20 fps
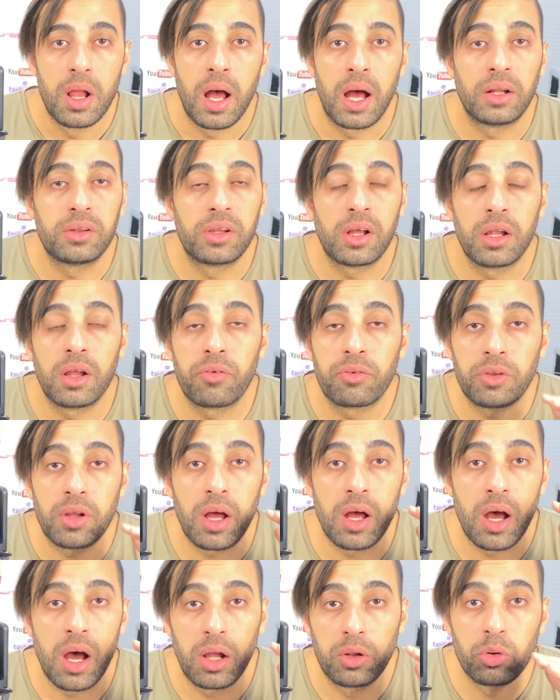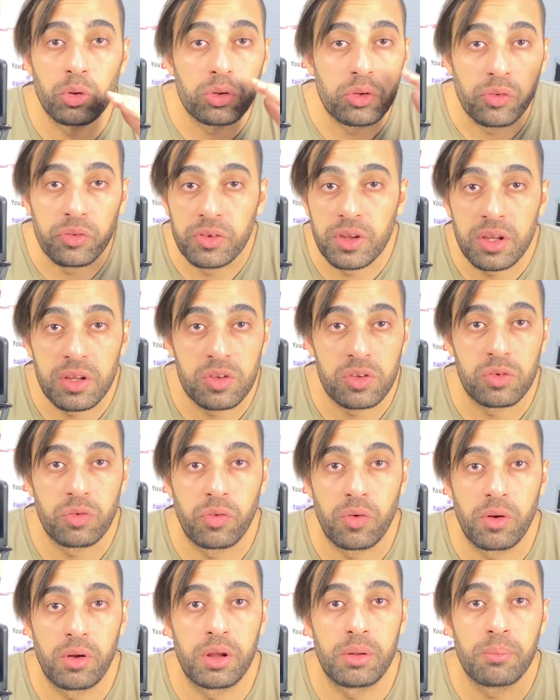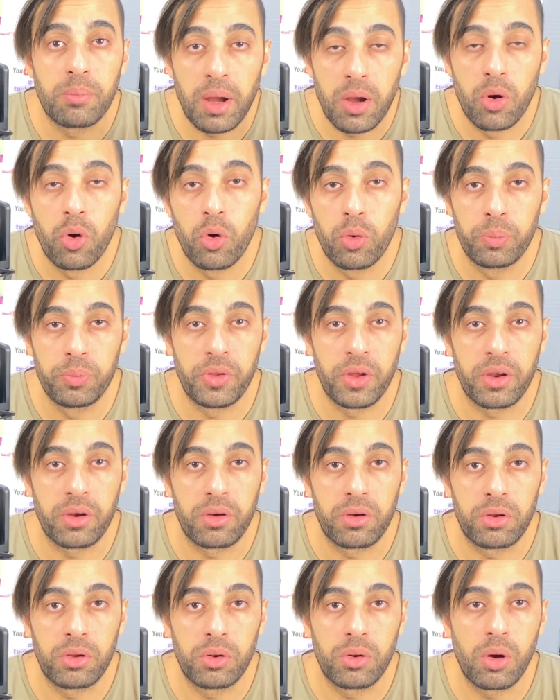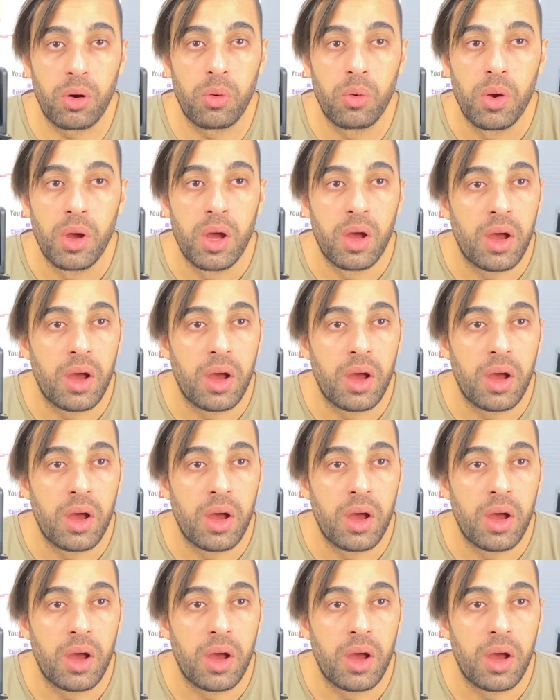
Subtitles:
and I left a lot of things in my home there, you know.